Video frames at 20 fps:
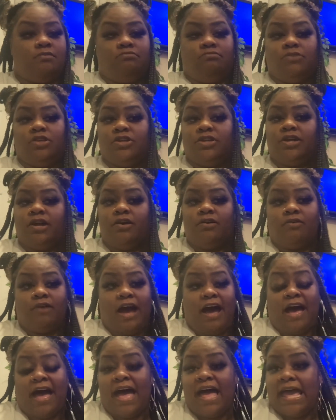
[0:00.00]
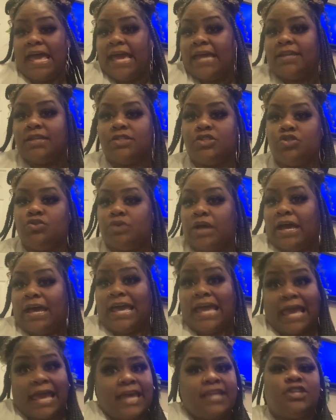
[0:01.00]
you know, I had to
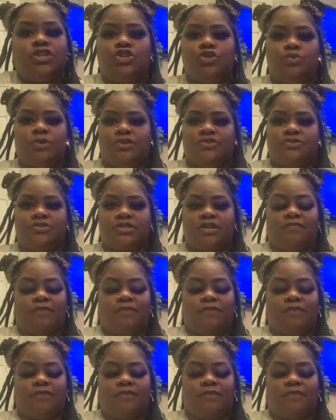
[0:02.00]
do other stuff.